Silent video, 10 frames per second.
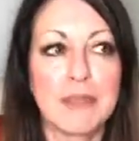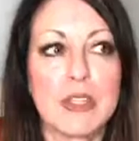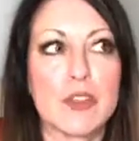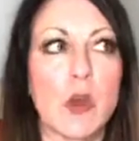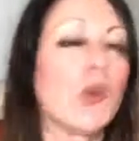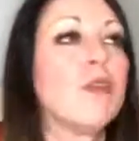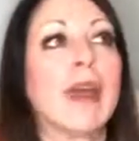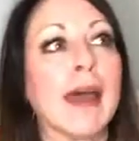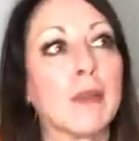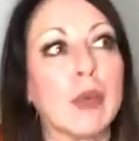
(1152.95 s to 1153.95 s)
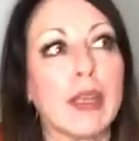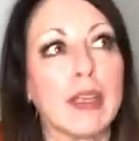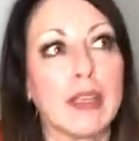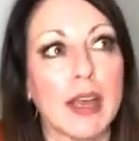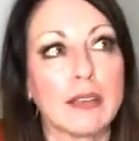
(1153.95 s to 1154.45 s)
So you've got to be,
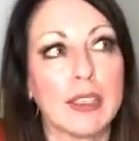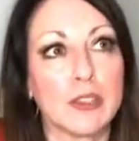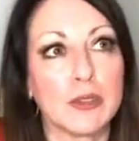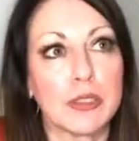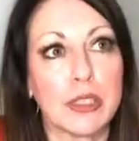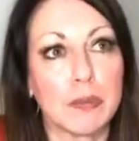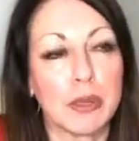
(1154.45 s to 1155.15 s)
yes, interesting,